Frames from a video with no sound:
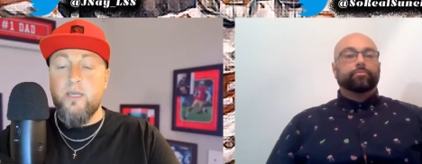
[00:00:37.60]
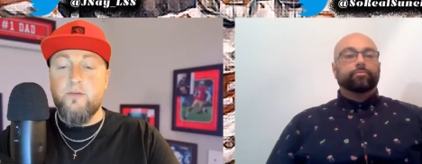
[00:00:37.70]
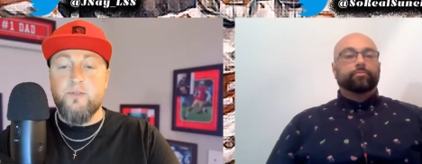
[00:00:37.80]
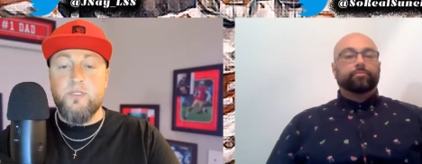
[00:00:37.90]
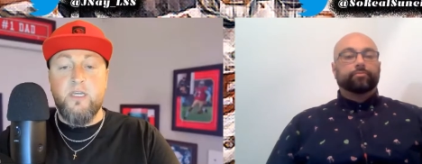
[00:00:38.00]

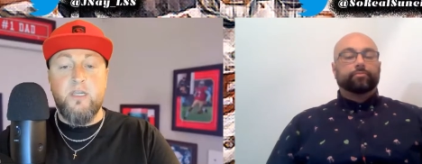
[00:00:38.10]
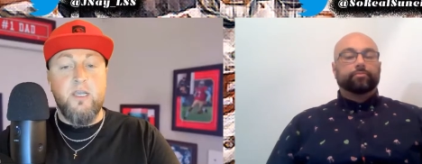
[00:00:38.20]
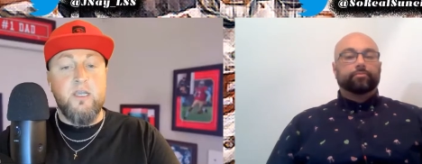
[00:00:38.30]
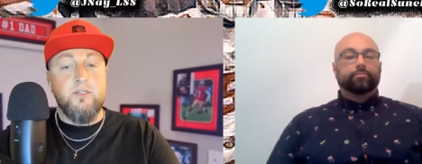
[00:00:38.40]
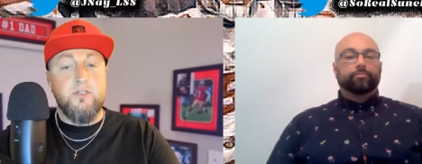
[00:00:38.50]
Speaker 1: interested?
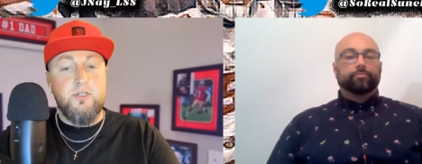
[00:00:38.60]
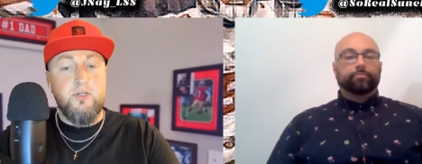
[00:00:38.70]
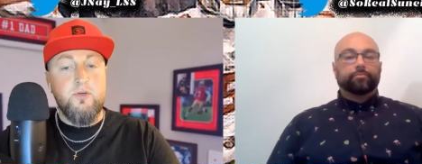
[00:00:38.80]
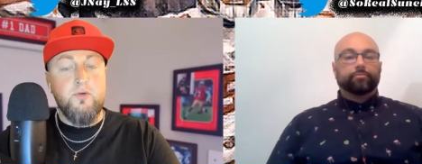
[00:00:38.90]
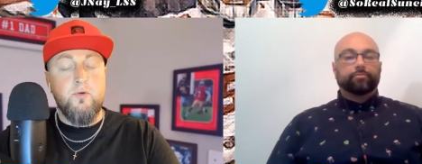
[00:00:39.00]
And
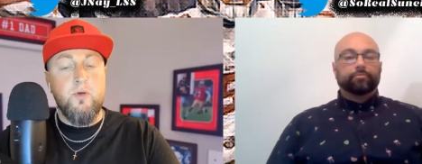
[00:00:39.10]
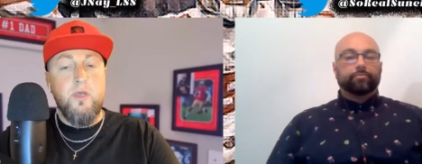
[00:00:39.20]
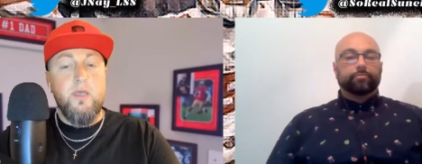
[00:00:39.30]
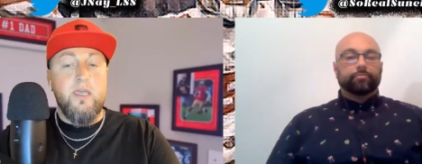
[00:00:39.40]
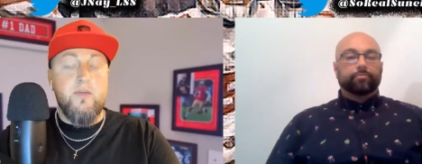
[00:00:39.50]
two,
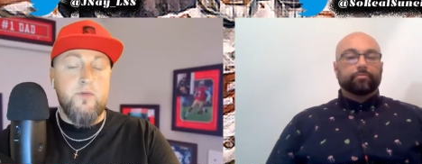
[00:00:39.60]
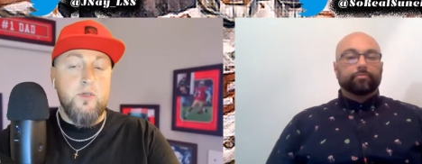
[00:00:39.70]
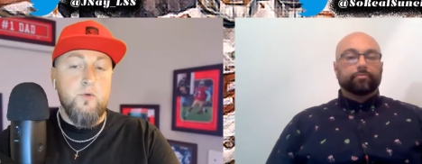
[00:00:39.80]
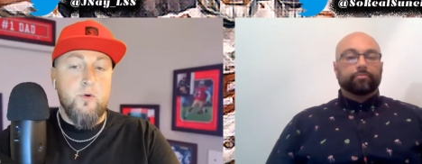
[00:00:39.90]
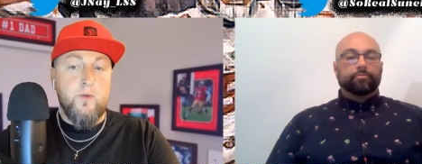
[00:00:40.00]
if
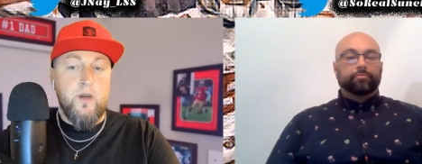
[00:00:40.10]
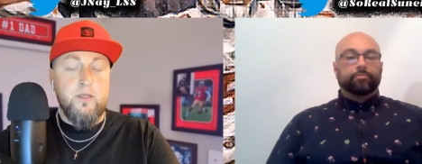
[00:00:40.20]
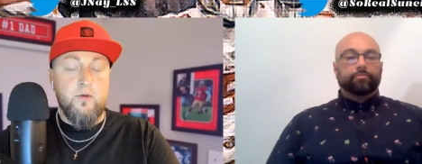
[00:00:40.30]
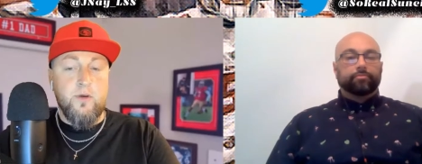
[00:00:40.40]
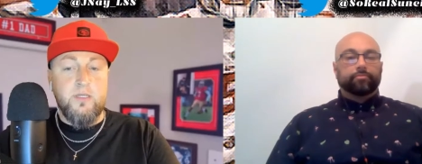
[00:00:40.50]
you were
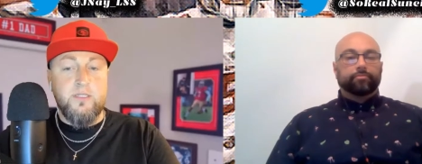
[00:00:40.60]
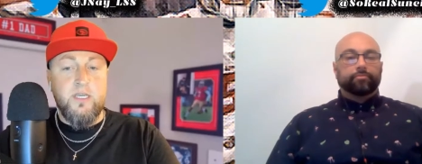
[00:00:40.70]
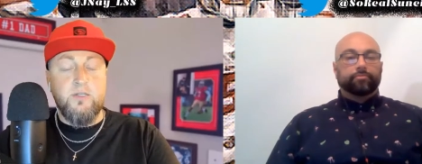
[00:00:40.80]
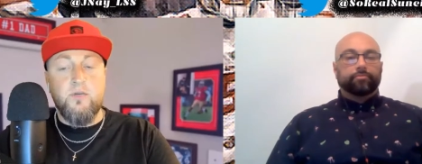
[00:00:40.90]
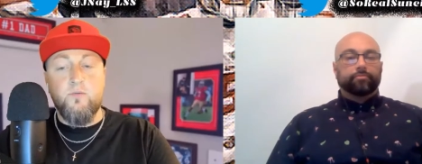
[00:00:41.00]
running the
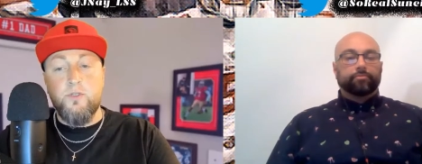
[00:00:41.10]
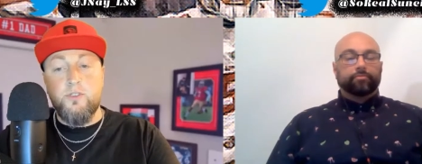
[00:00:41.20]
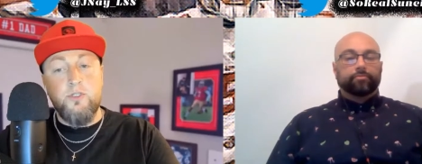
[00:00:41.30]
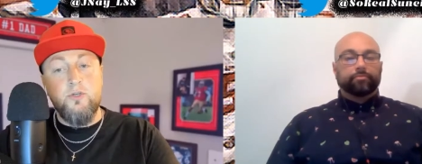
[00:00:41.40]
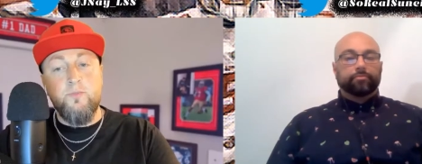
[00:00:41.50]
organization,
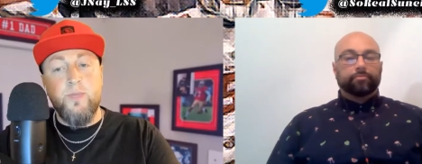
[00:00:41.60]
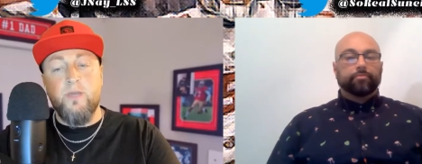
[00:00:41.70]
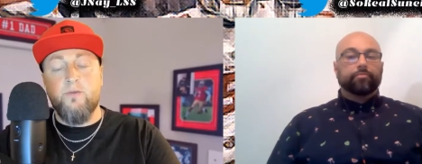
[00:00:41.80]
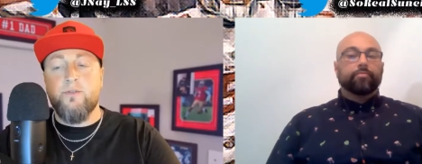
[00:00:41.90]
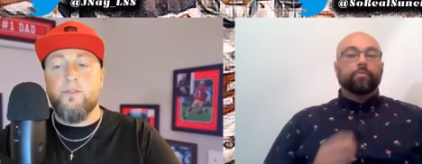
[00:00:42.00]
would you
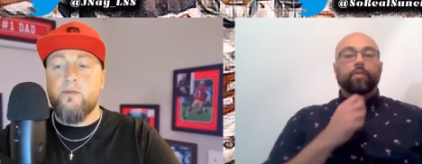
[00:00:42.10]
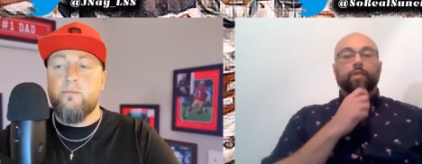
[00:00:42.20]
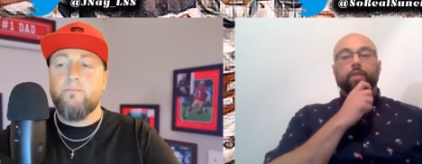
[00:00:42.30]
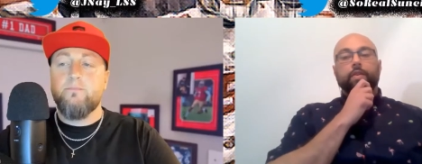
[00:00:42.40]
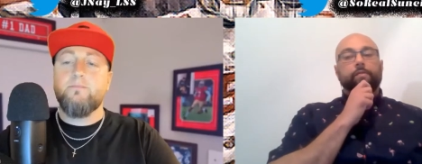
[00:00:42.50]
be interested?
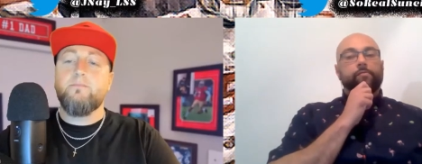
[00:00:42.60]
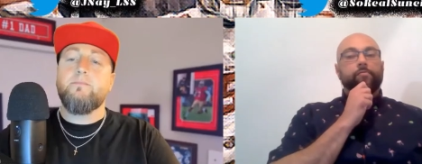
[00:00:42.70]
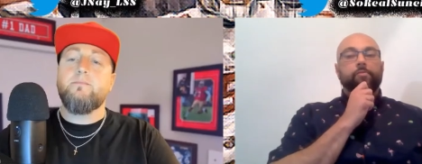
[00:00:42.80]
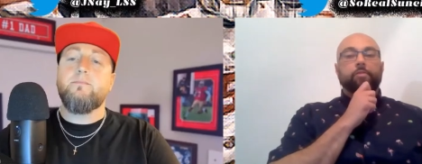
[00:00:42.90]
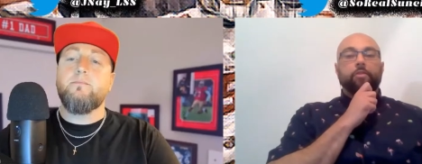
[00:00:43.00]

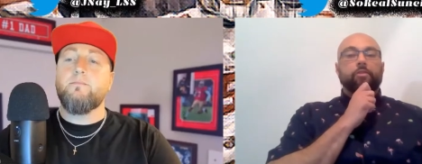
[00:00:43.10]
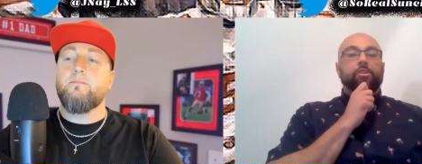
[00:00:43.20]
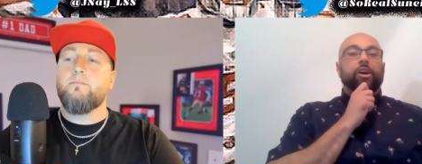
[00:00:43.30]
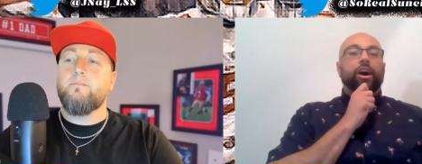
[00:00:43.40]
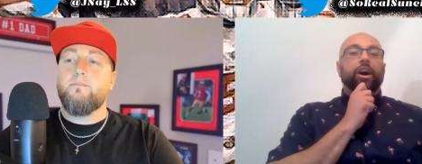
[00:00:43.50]

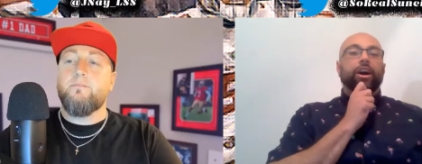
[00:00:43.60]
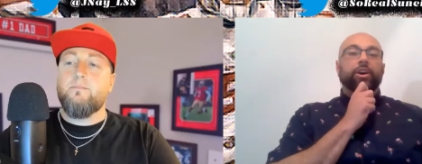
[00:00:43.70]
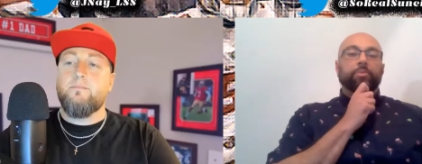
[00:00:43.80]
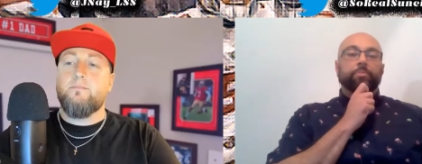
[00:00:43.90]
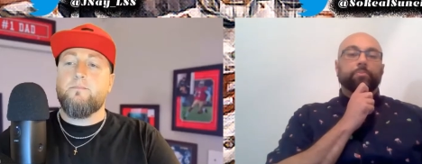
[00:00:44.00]

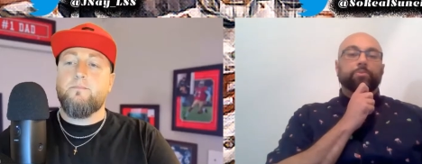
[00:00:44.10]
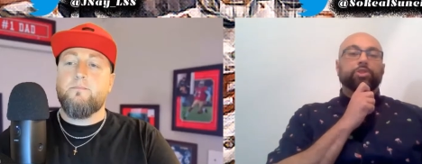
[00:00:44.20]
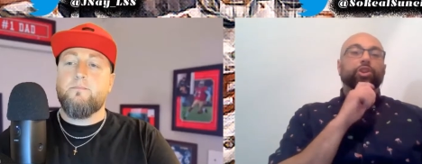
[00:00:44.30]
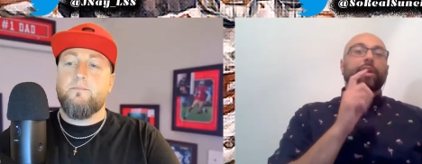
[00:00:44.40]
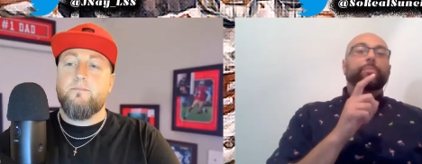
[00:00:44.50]
Speaker 2: Um,
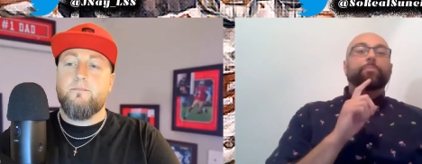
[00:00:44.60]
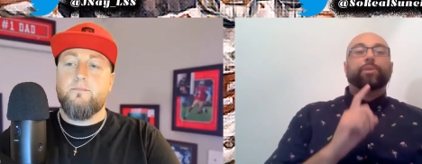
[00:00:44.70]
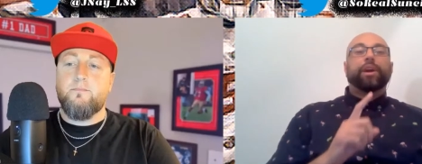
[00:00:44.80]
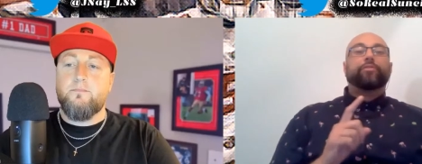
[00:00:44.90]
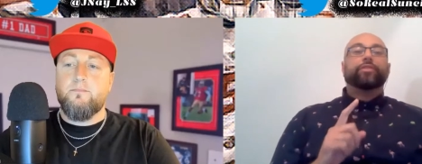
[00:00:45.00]
so let me
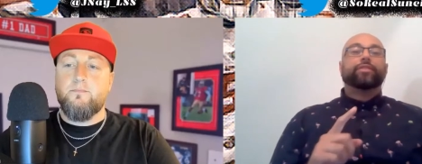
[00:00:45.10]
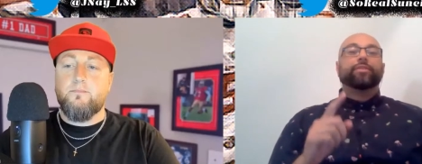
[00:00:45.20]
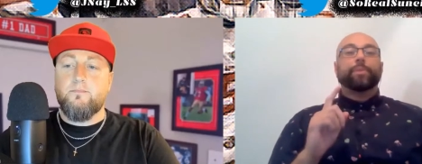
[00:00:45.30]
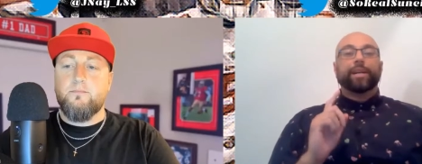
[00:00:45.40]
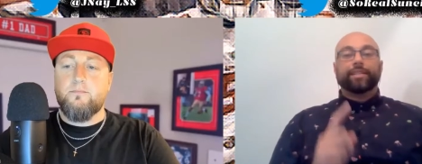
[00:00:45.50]
preface
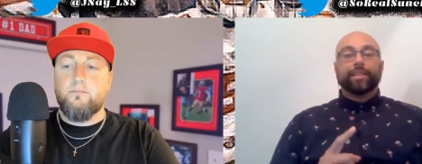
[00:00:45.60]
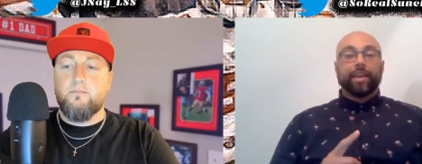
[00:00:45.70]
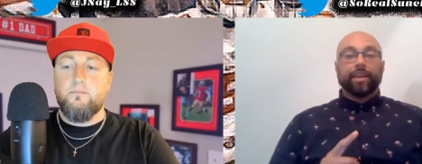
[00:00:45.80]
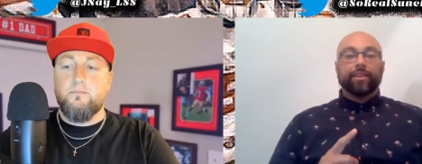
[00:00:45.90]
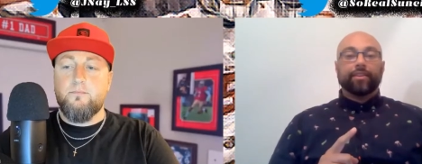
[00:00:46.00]
this by
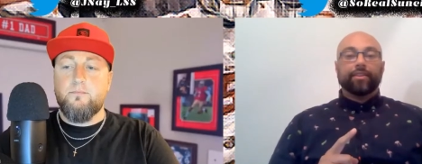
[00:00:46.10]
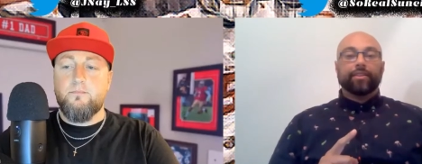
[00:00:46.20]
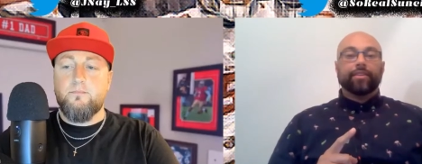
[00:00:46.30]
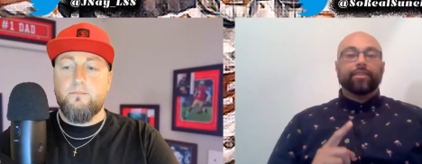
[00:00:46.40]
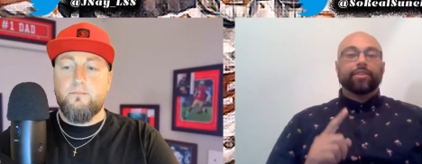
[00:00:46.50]
saying
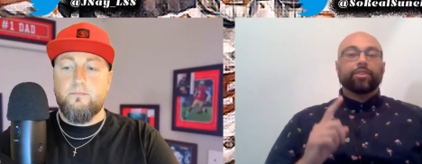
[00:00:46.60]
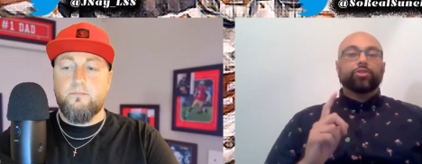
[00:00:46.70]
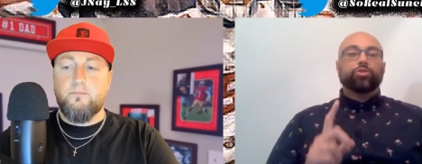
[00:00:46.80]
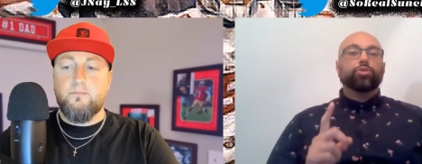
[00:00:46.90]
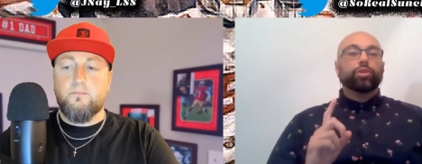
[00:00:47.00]

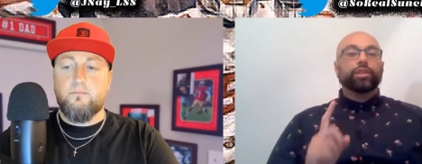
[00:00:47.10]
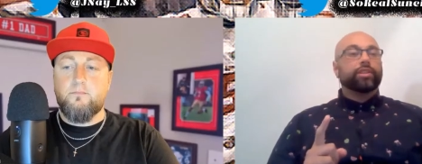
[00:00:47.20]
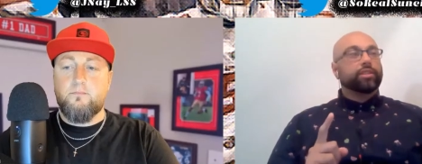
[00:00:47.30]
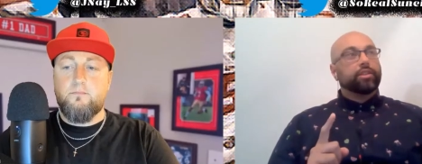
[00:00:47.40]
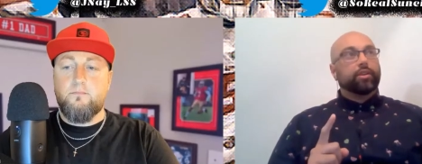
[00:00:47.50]
two
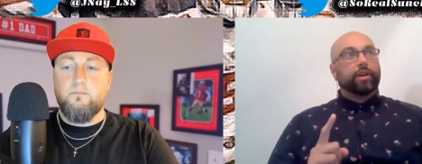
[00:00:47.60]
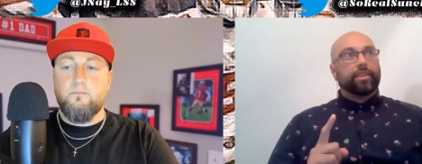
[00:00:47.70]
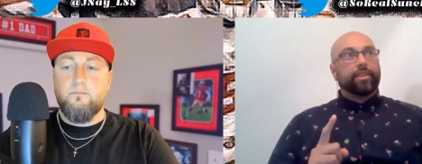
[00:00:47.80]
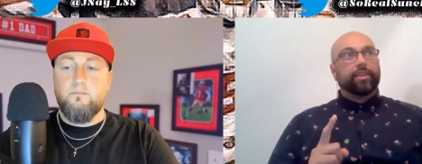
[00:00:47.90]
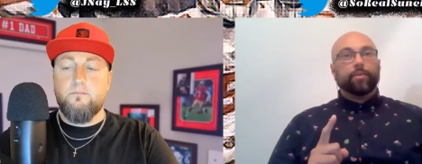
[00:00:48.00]
years ago, I
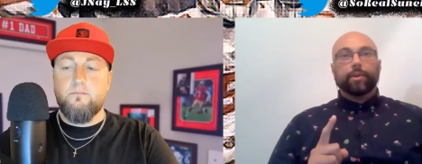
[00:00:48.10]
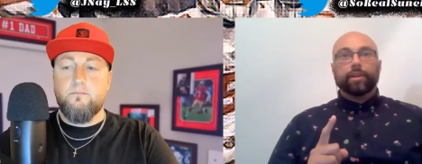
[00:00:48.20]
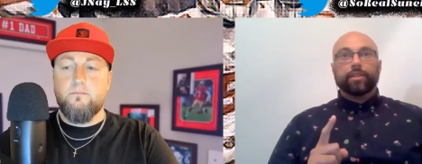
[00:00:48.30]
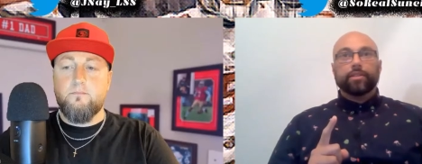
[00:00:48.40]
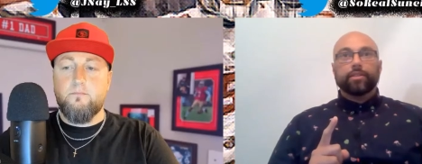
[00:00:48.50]
think it
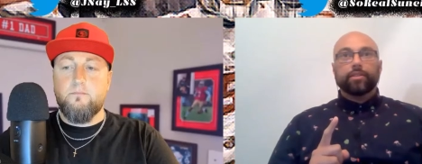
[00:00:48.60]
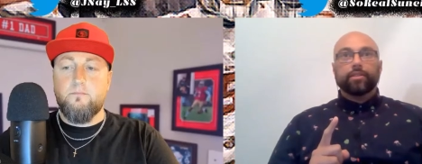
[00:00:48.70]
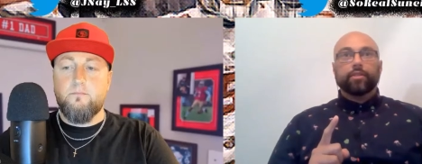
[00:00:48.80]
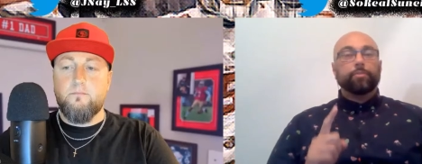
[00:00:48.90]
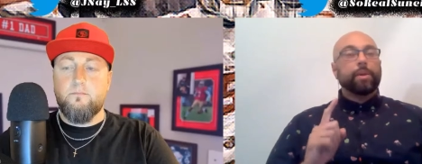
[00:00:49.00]
was,
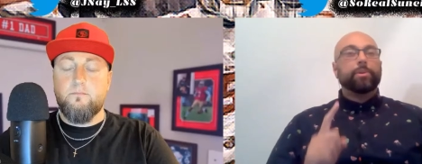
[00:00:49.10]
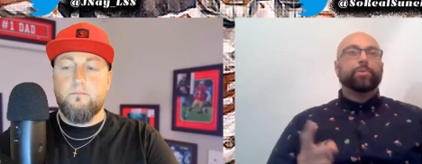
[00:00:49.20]
or maybe it